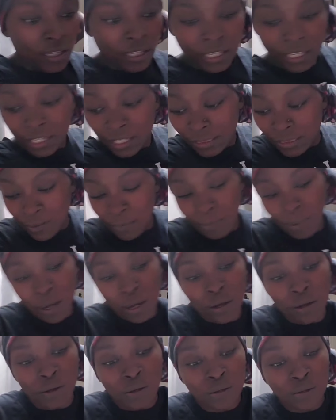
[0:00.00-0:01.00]
in the
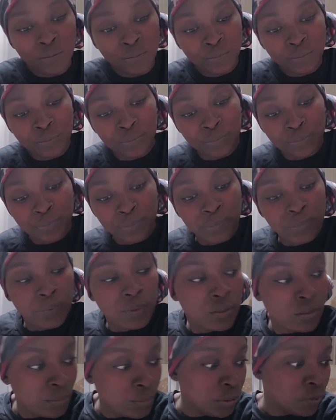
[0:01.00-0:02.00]
bowl.
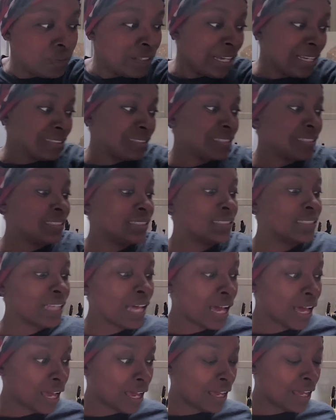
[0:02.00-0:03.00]
Move that to the
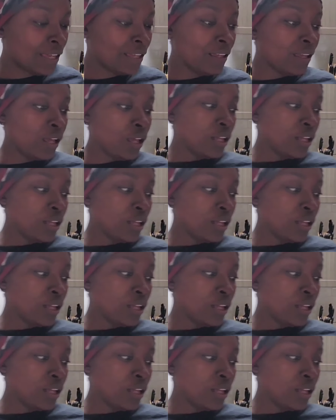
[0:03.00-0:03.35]
side.